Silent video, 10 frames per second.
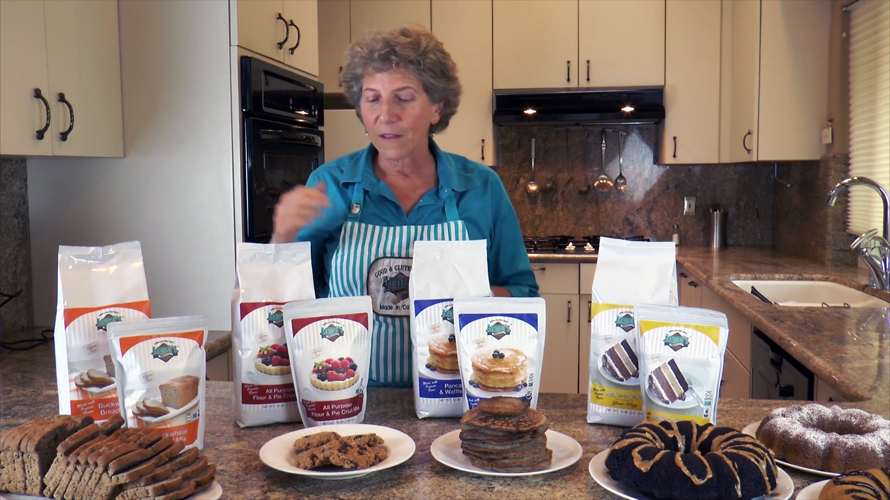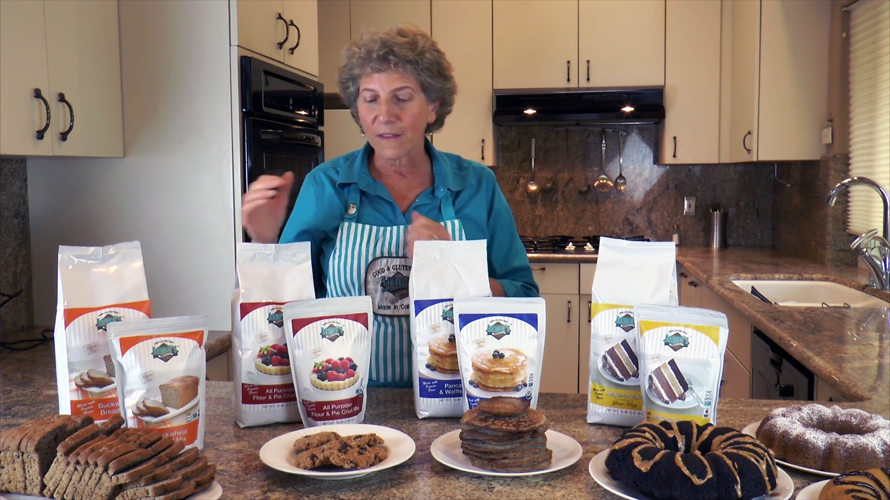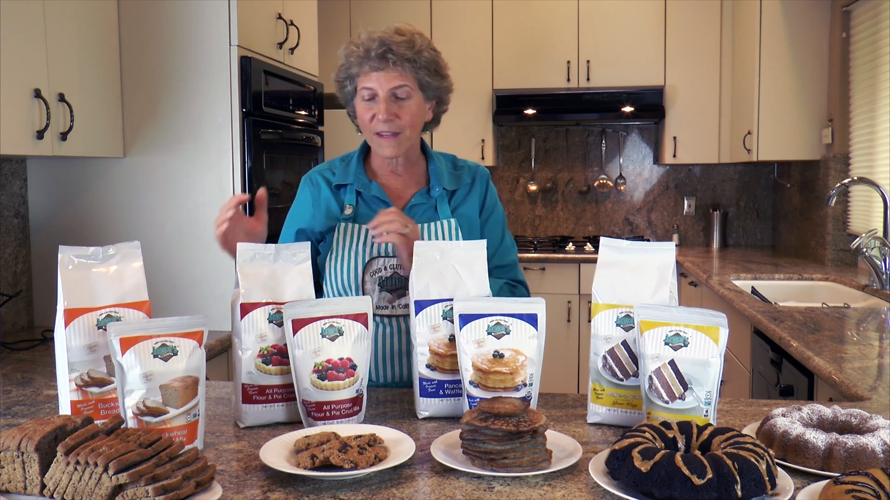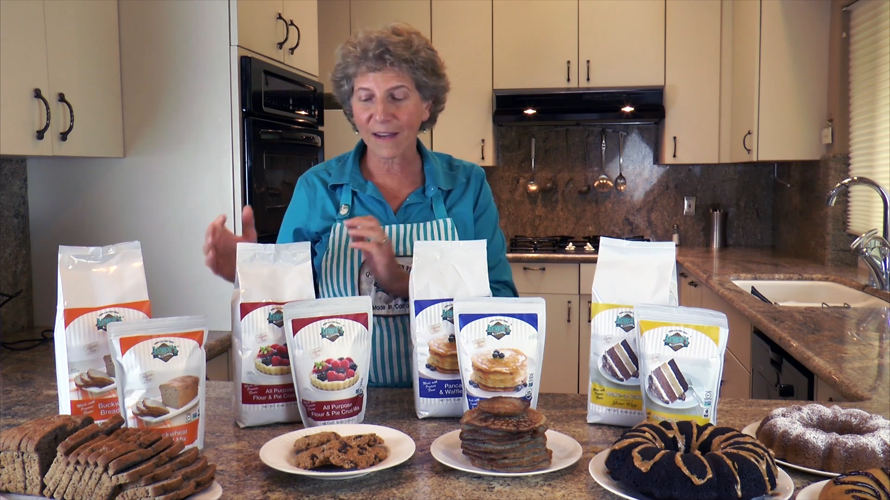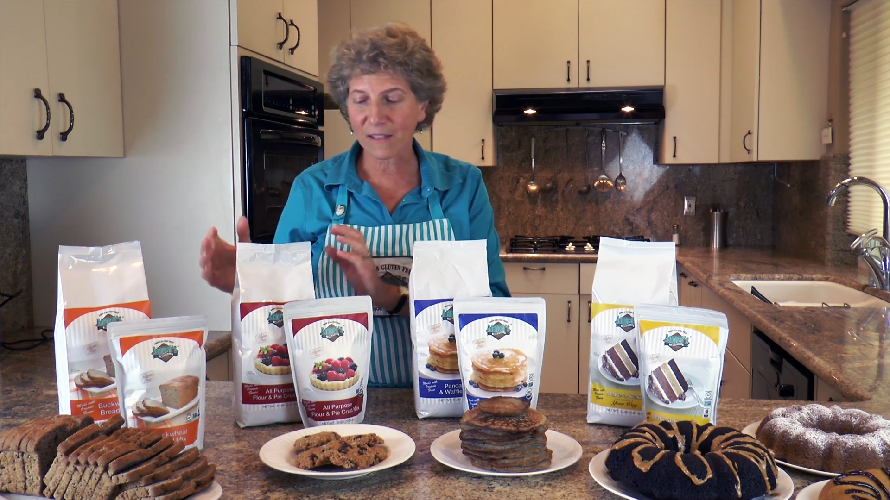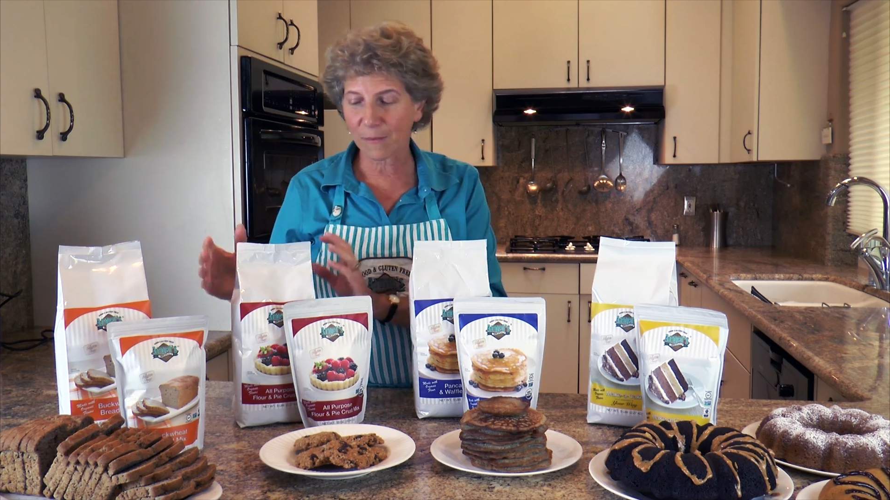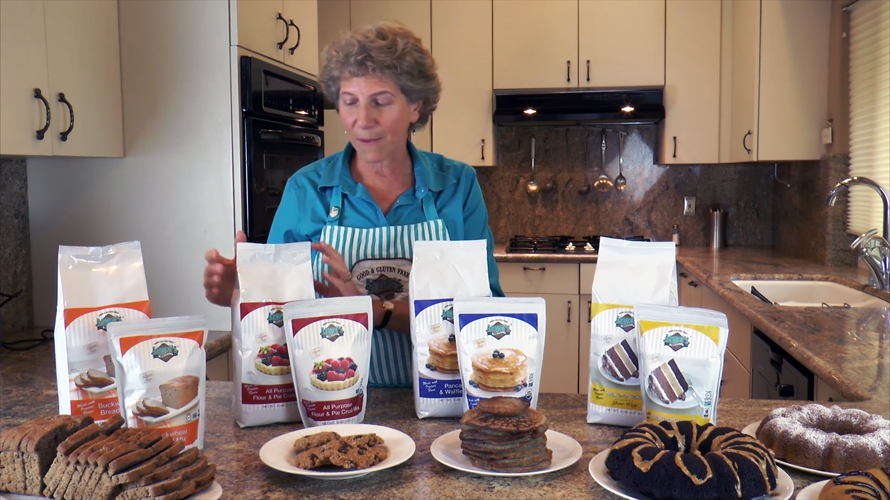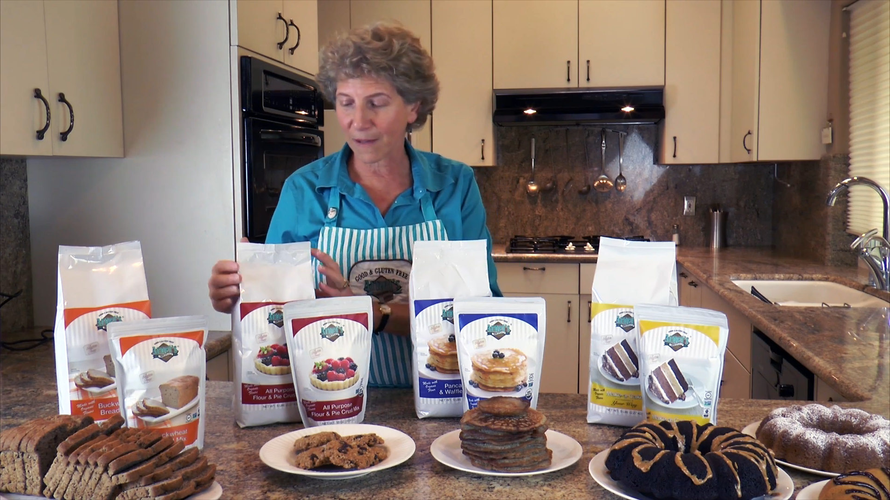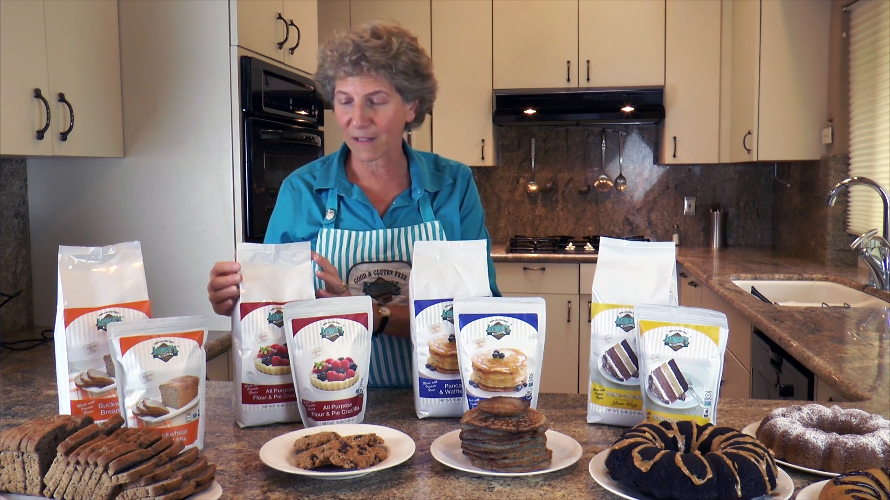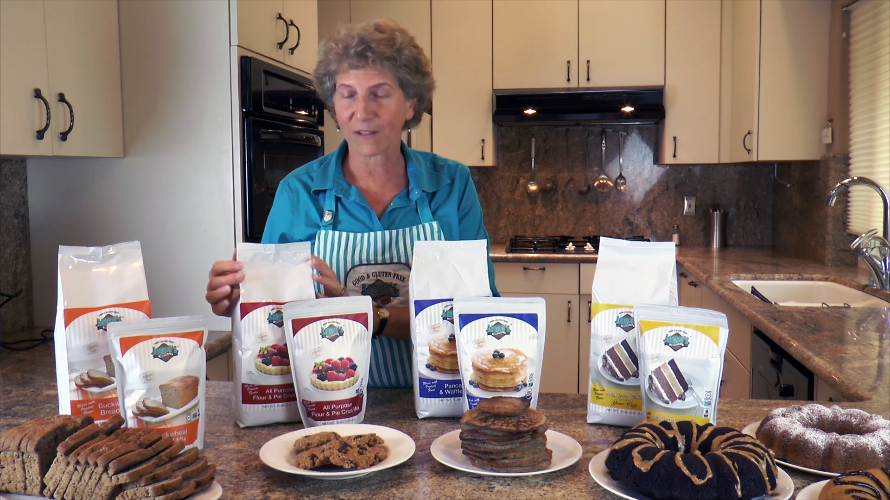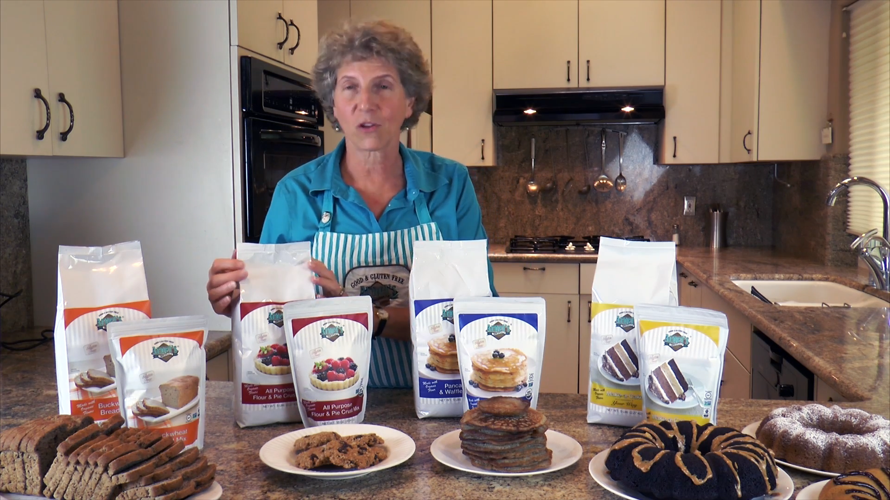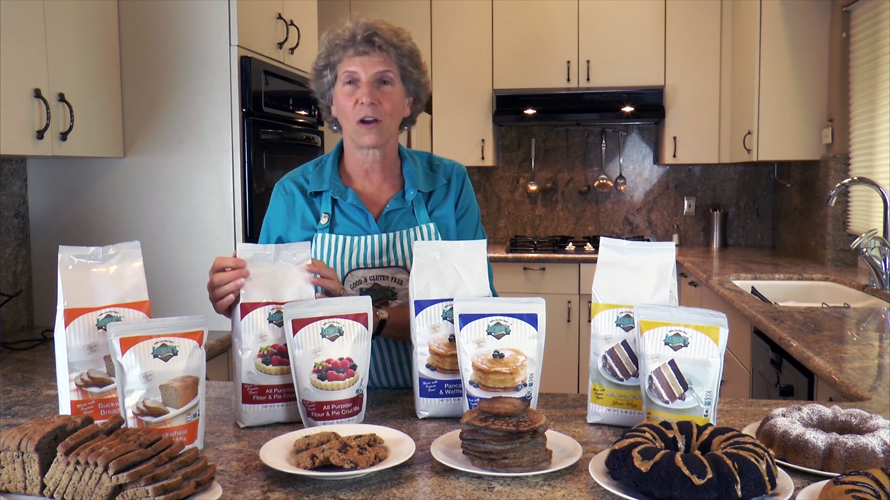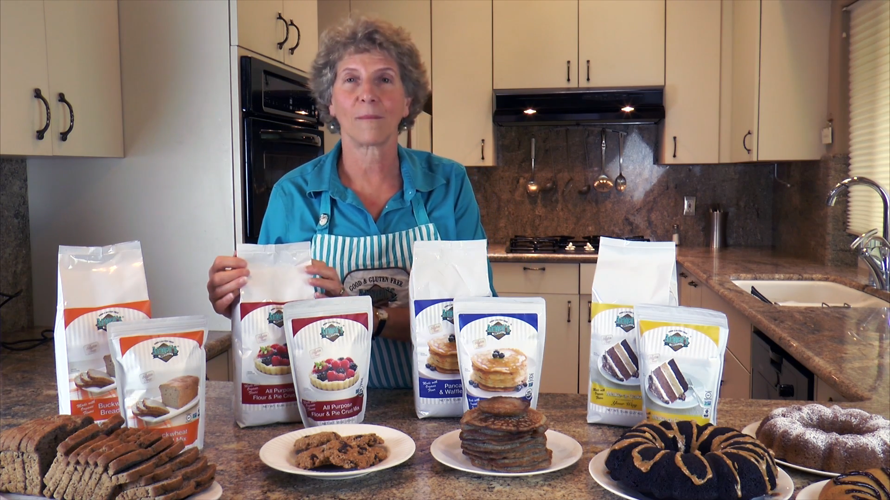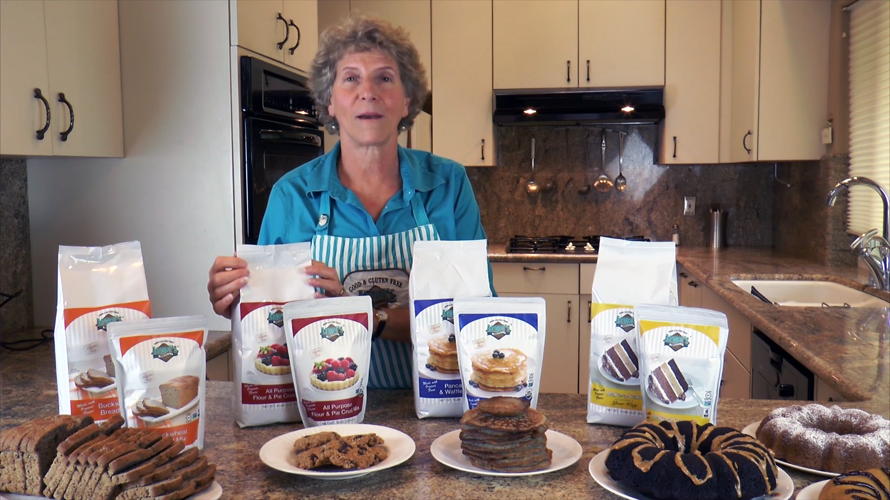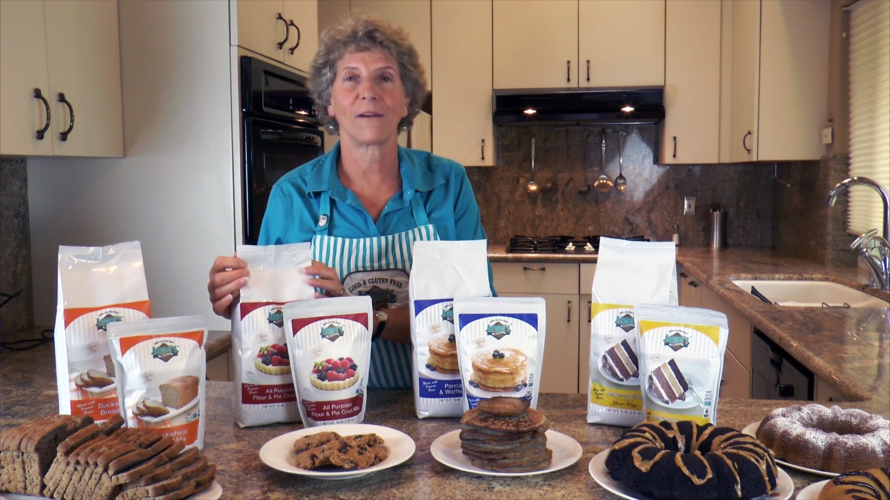The next mix I'll
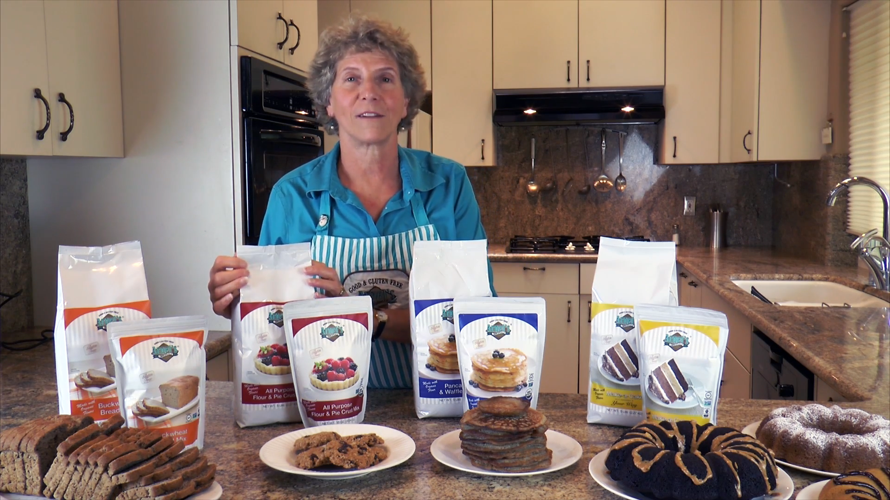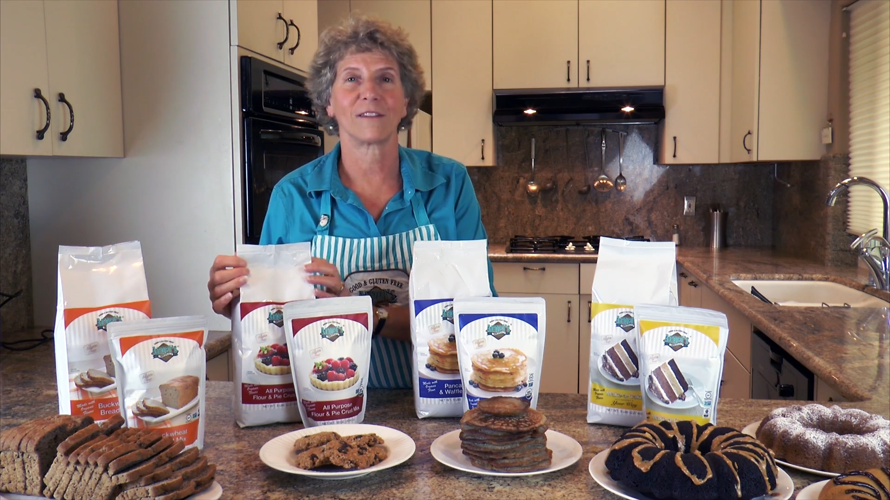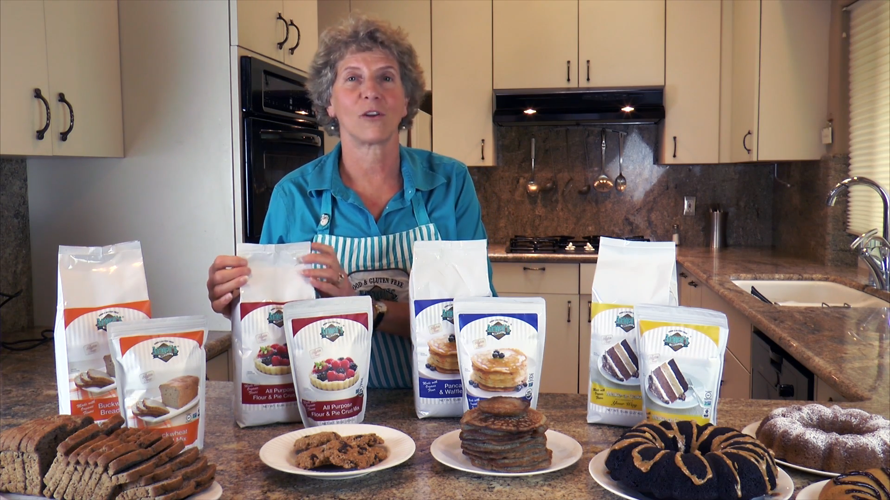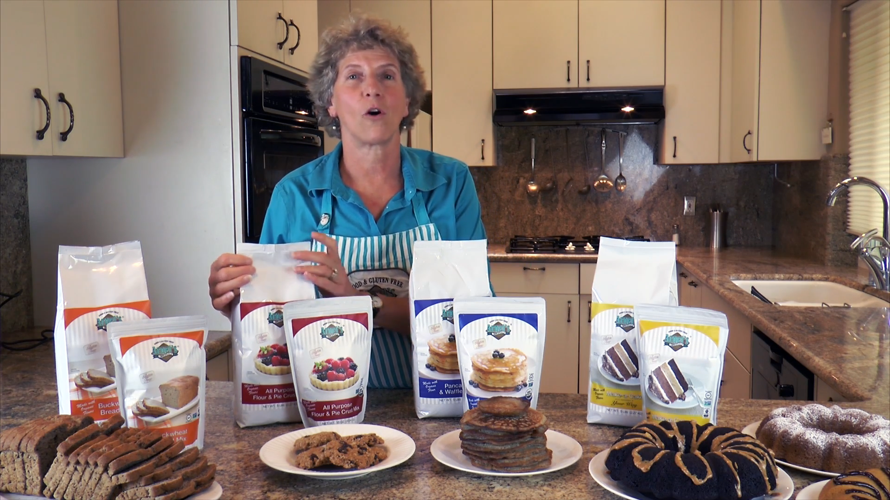talk about is the